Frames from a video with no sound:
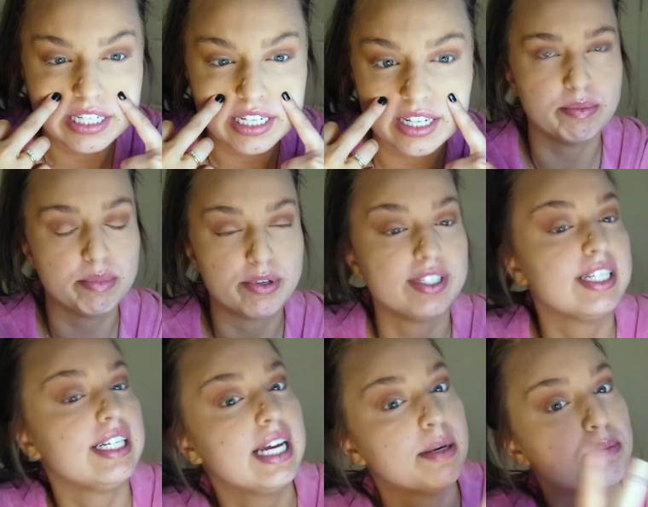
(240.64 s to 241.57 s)
like, I haven't
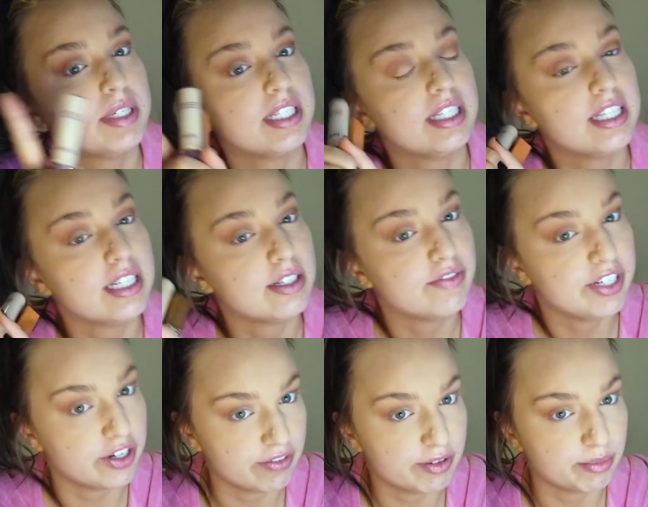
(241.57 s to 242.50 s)
posted it yet, but the
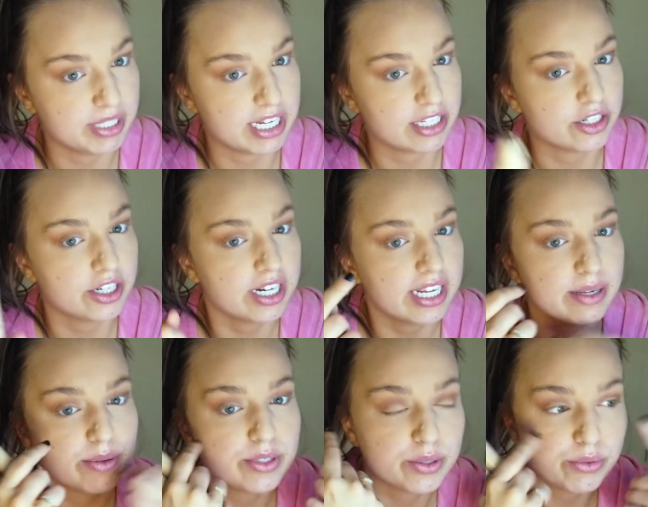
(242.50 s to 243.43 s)
video I filmed yesterday,
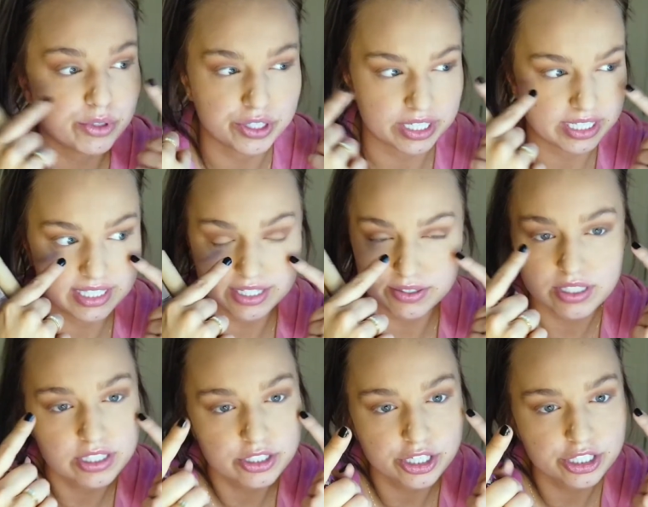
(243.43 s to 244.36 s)
it was some crease
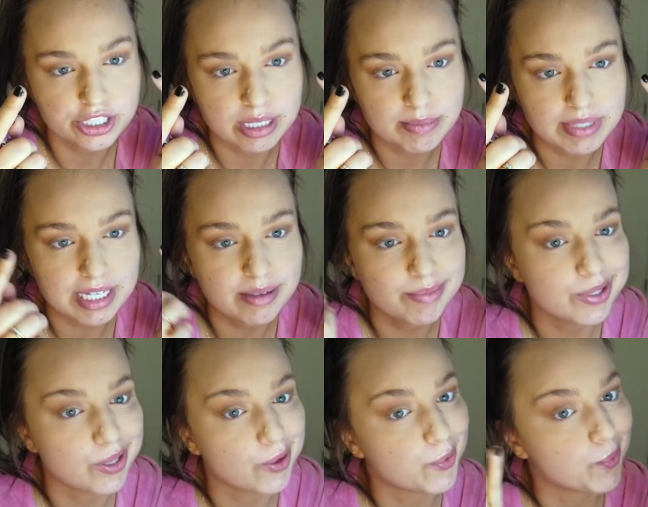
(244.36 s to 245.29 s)
using Tarte Shape Tape,
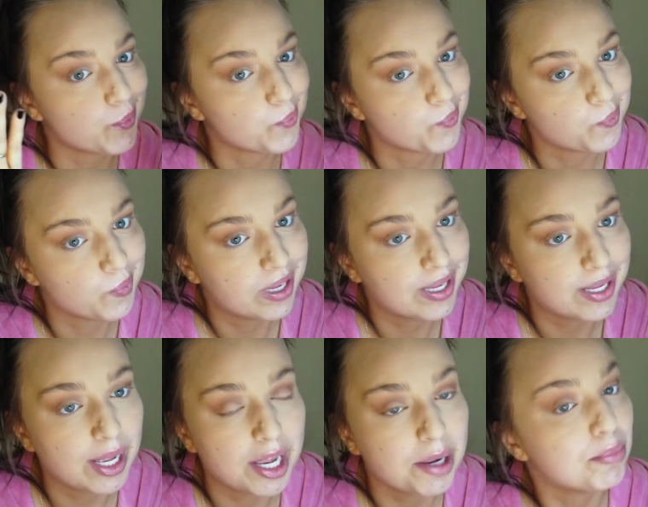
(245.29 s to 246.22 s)
so
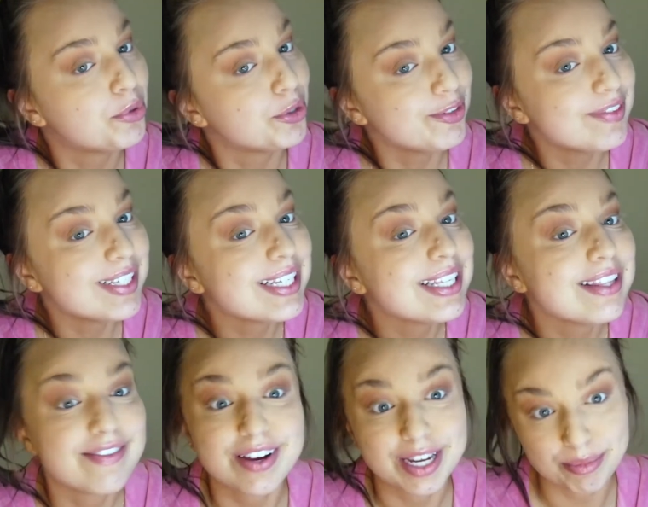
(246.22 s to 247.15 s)
proof is in
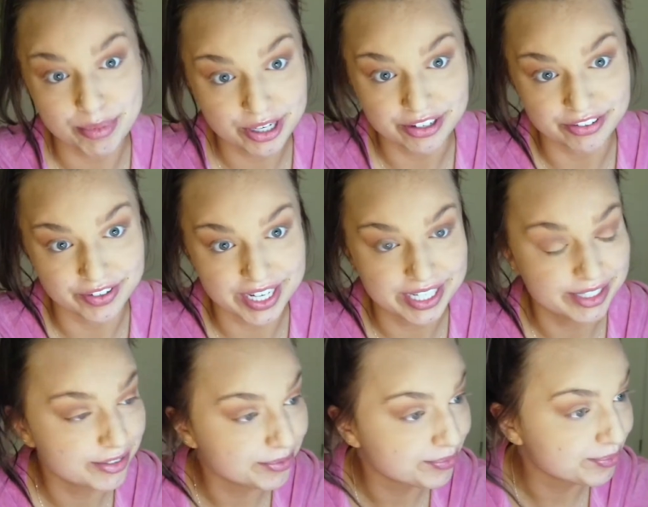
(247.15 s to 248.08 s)
the fucking pudding, right?